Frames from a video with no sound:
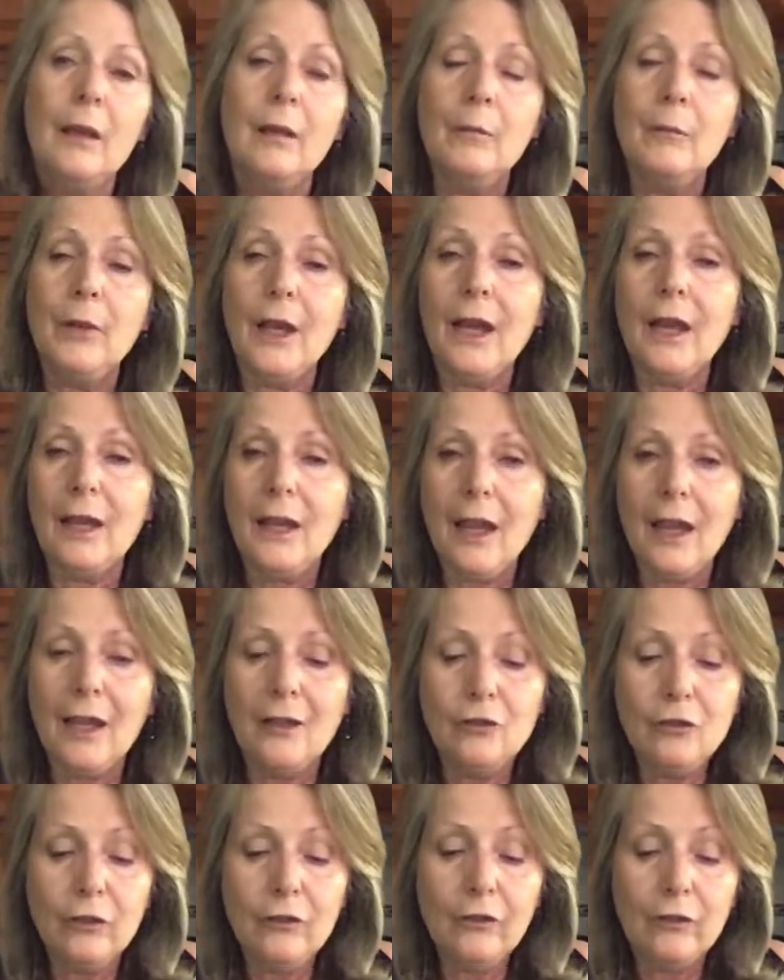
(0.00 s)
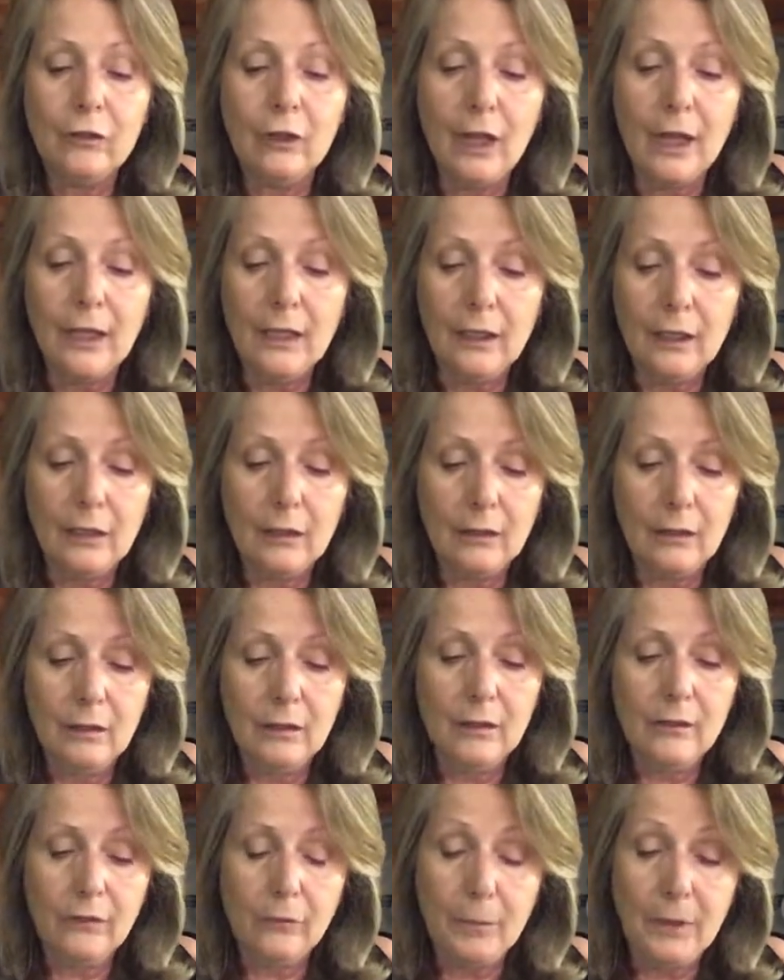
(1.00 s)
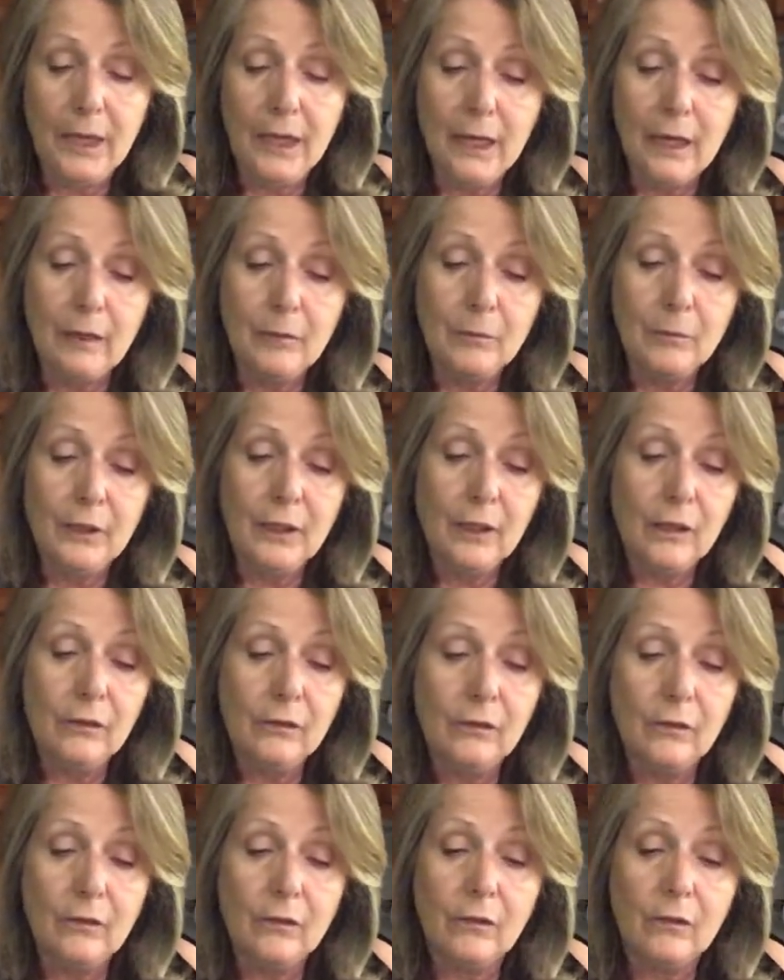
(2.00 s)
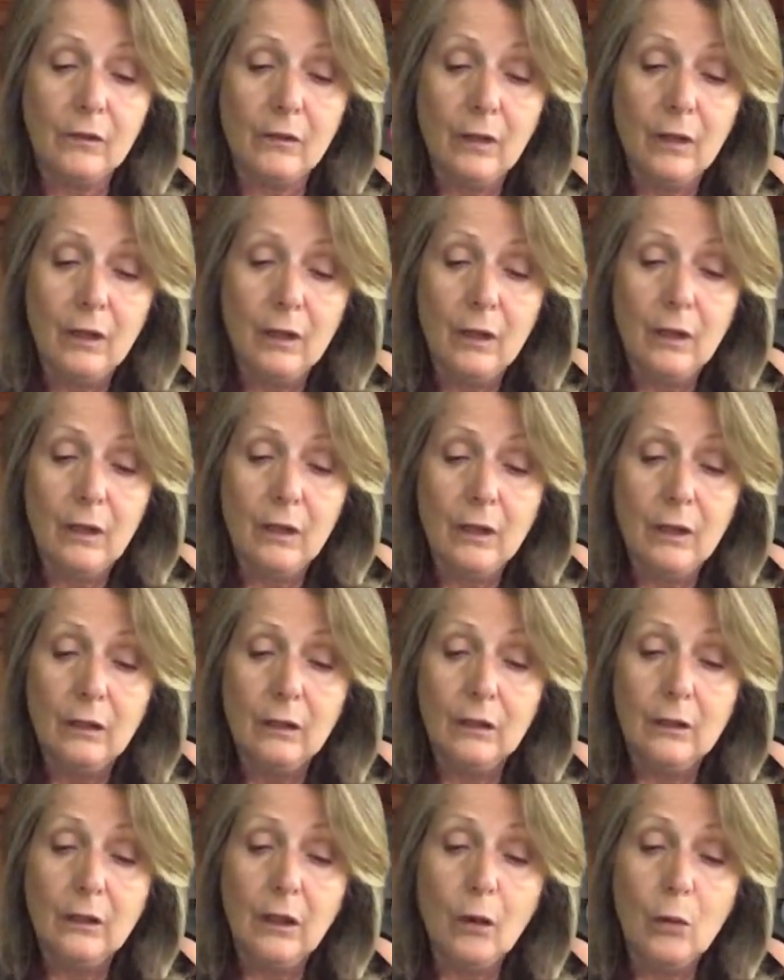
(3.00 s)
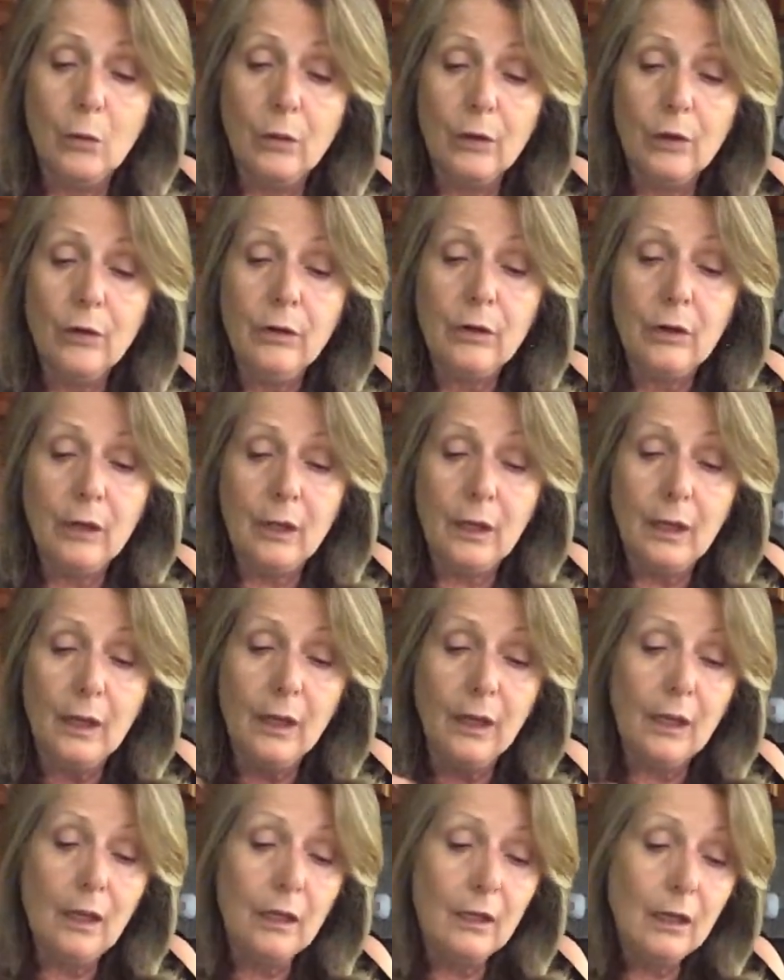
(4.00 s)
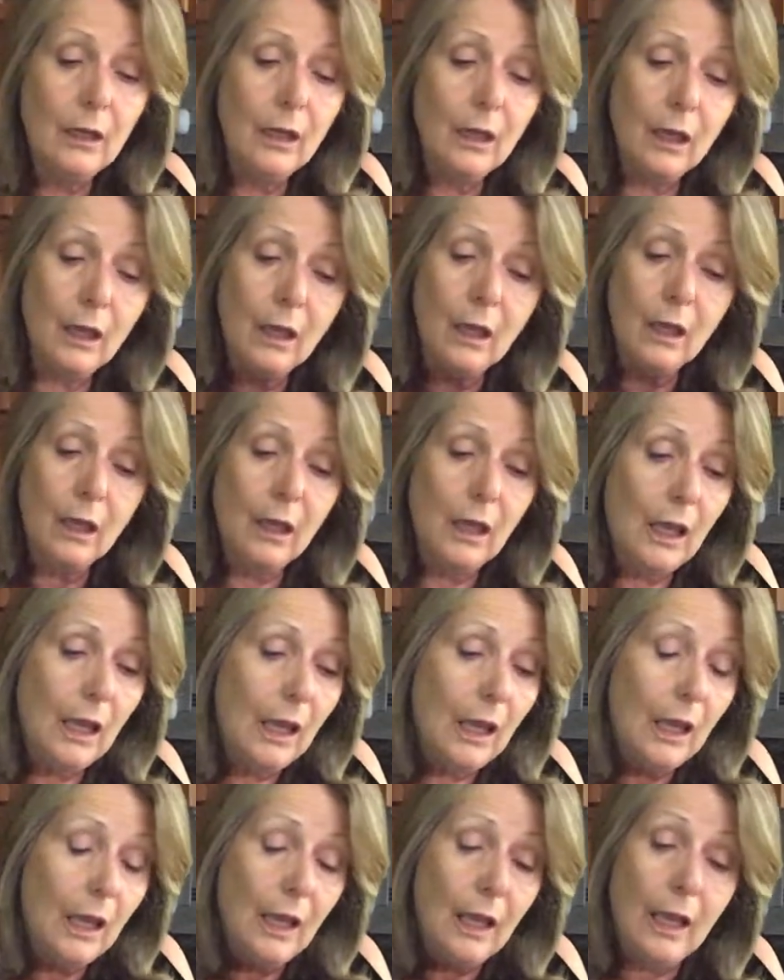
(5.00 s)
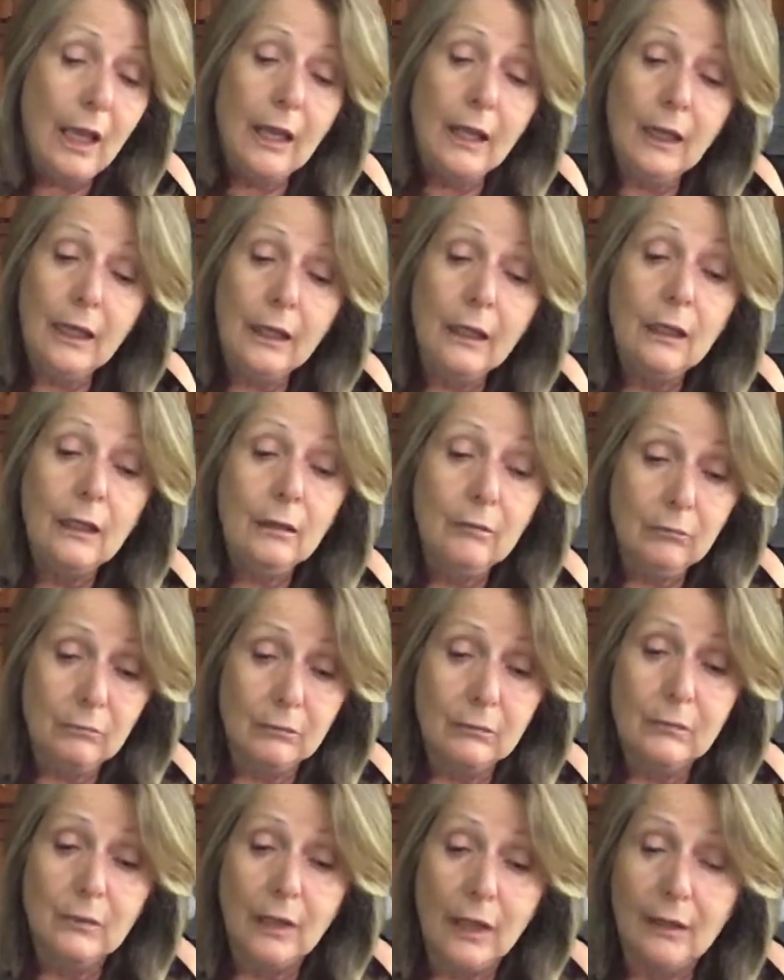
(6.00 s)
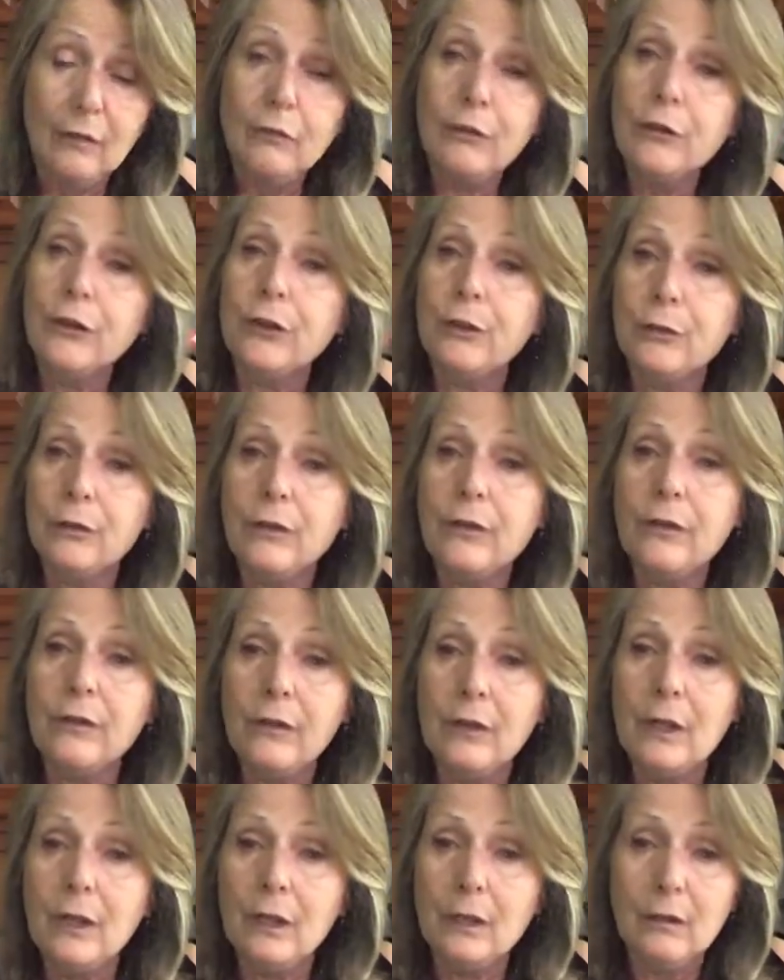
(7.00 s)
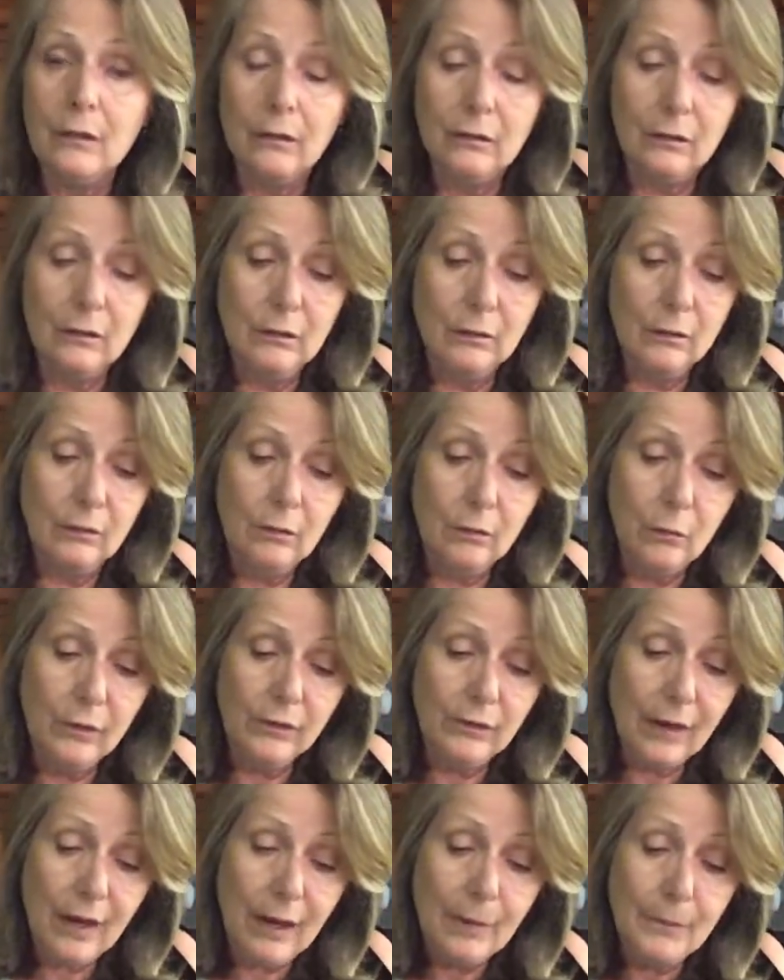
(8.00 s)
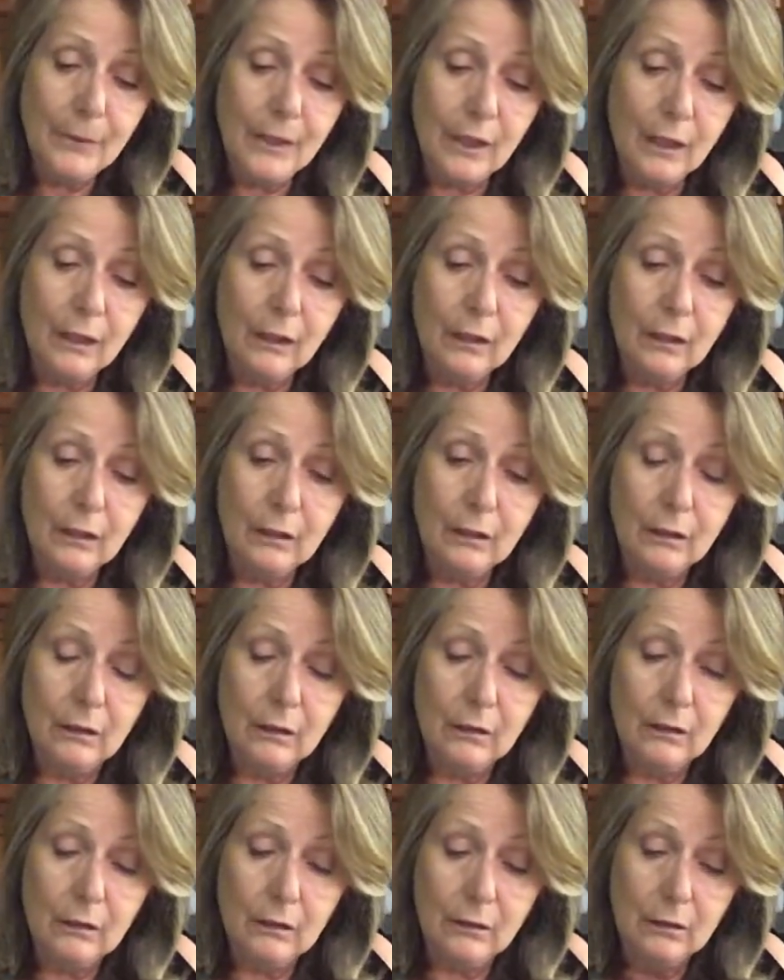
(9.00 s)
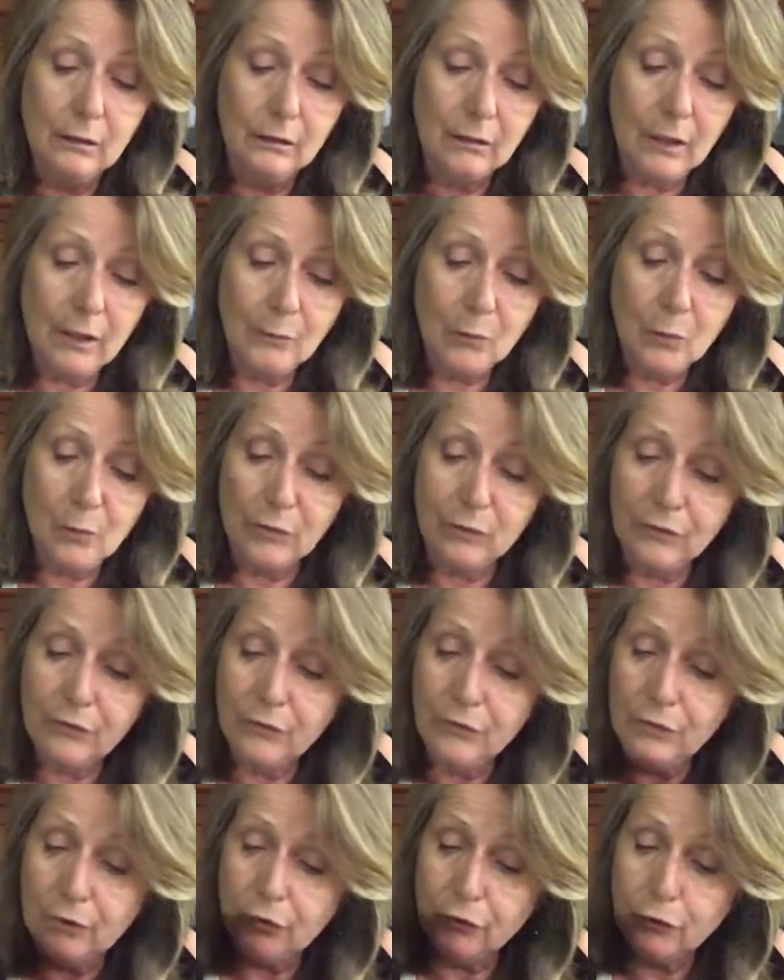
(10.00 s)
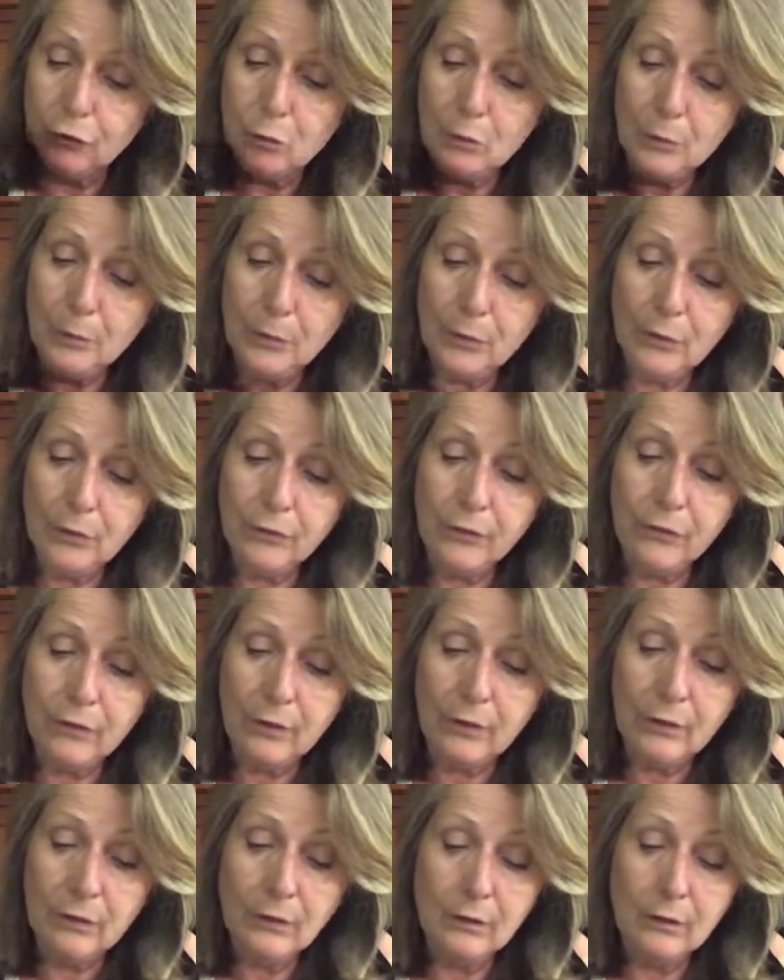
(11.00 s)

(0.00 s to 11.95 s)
But I just like this pan because it's lower, and I like for you to see what's happening. I'm more of a visual person.